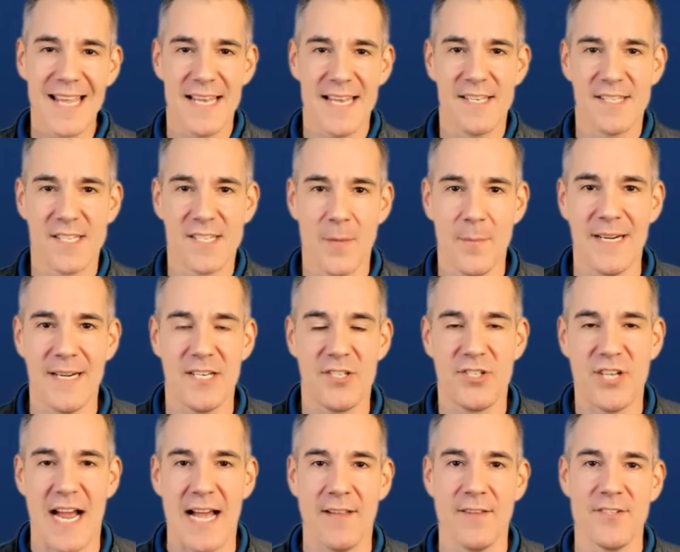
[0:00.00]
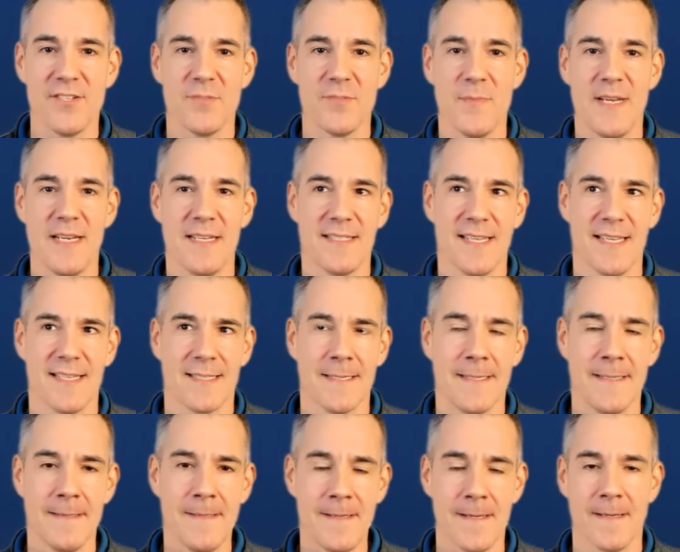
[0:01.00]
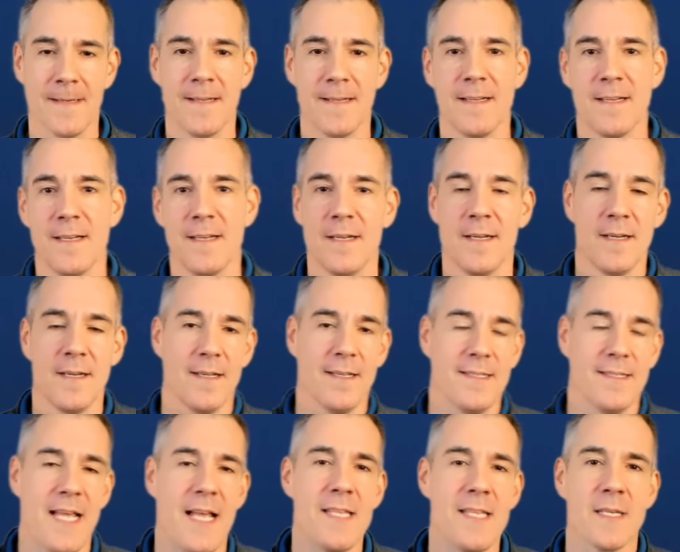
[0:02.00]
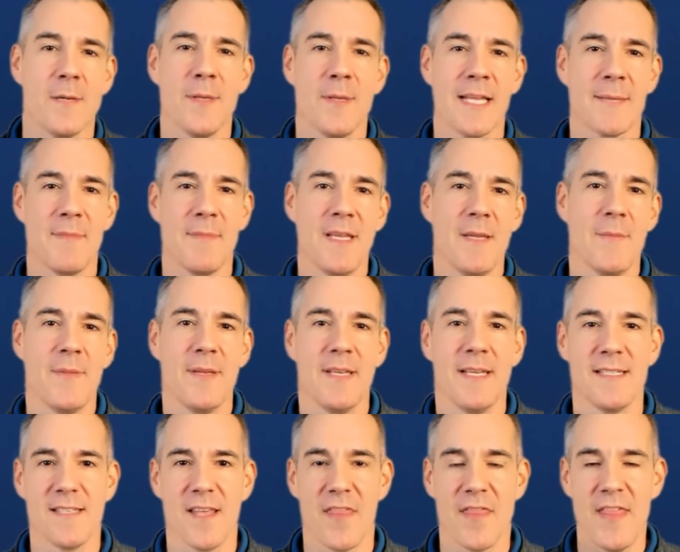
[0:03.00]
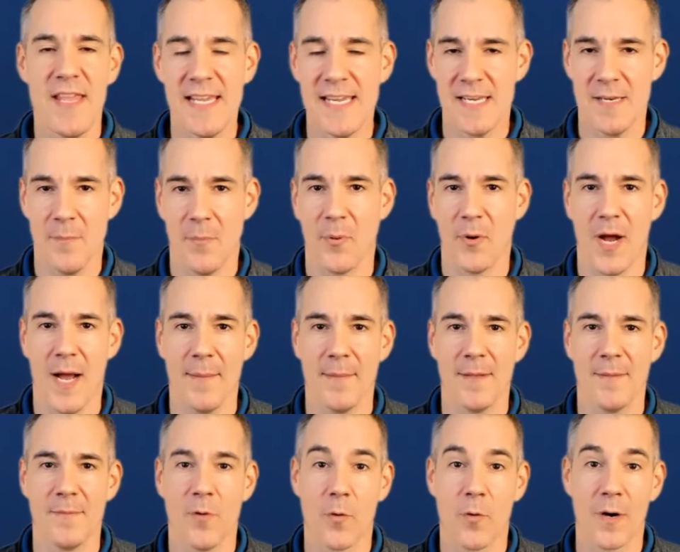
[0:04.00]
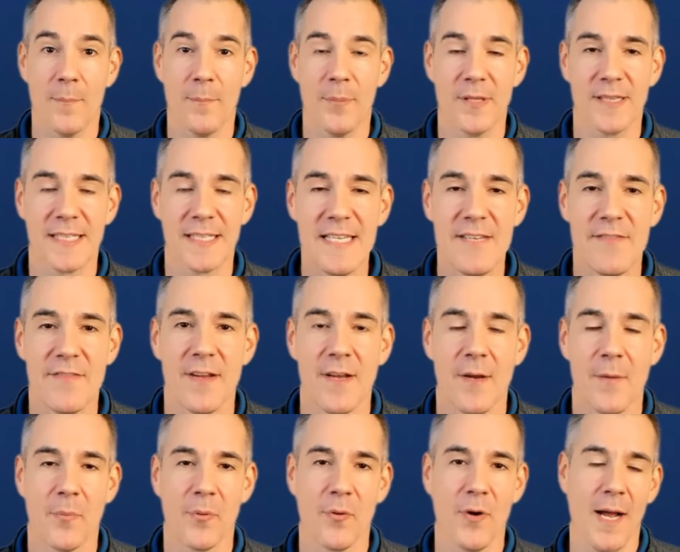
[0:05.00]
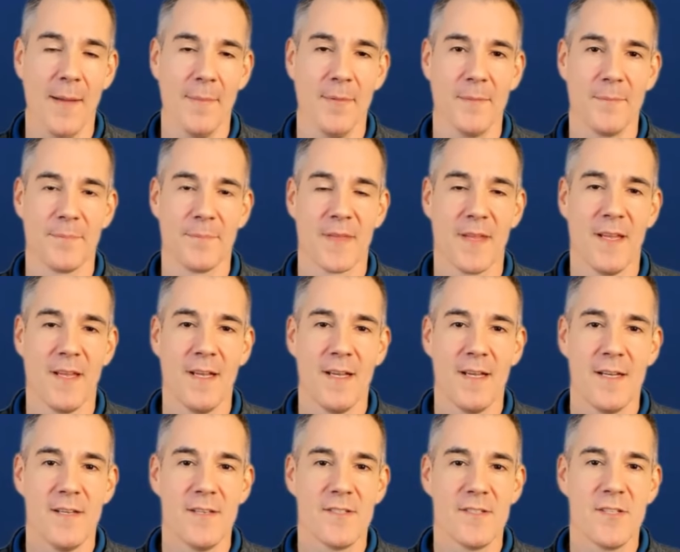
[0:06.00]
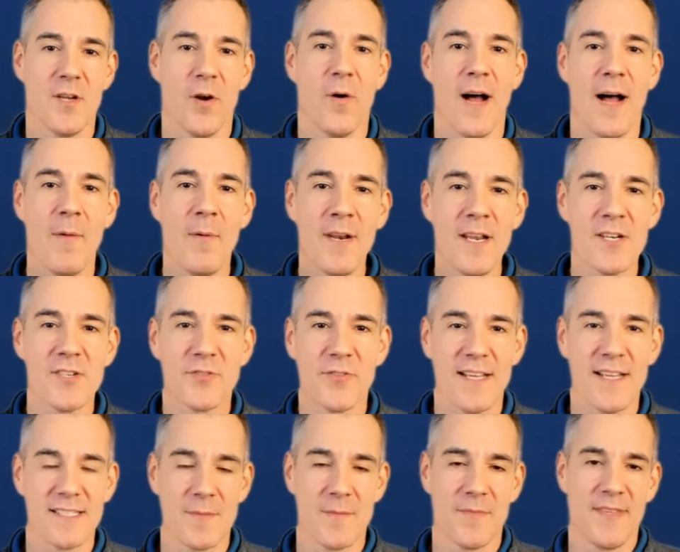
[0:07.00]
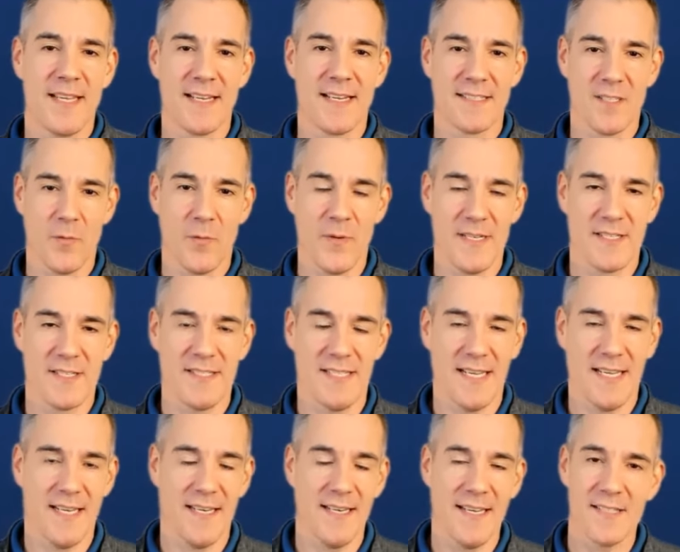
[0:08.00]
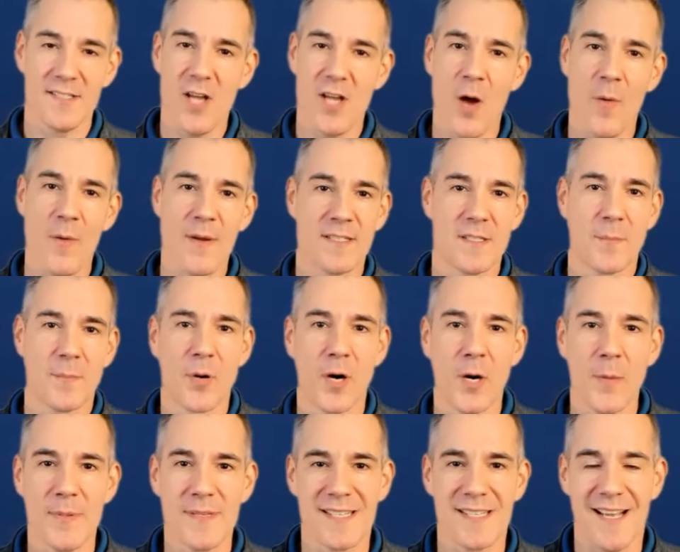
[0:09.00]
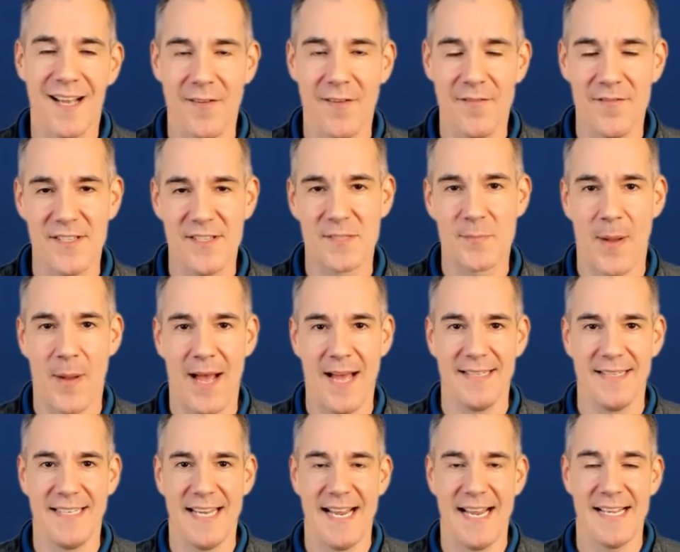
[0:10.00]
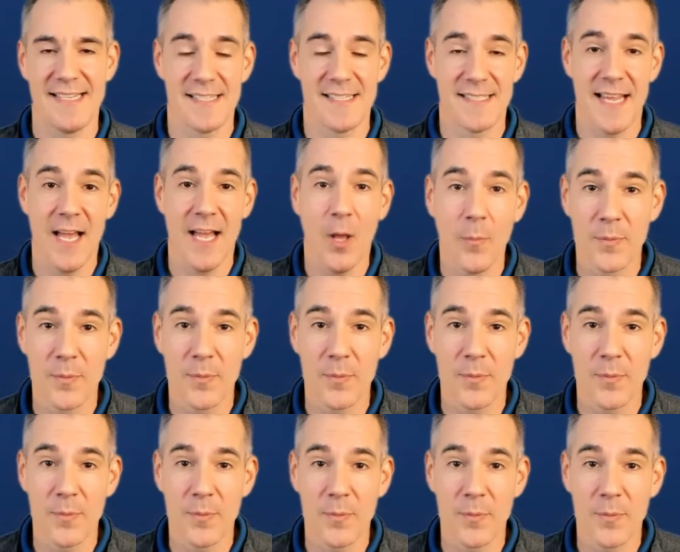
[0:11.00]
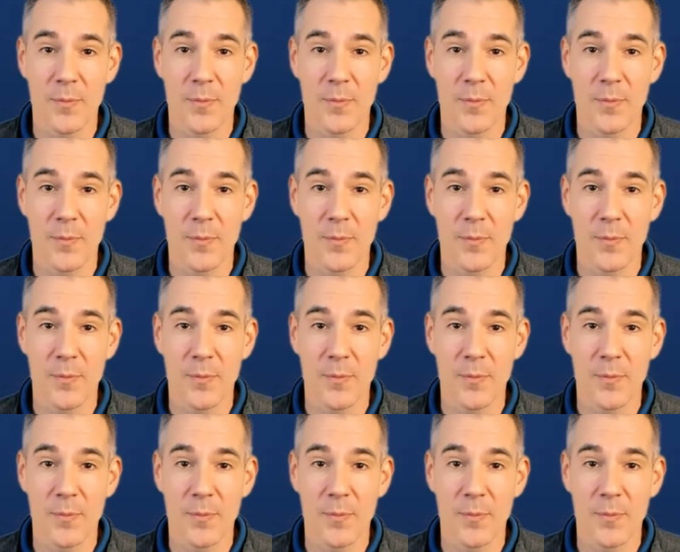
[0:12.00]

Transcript: and somebody challenges me and says, huh, sounds to me like maybe it's a thinking problem or a belief problem. So I want to address some things that we see. And as always, the purpose of this podcast is to help you,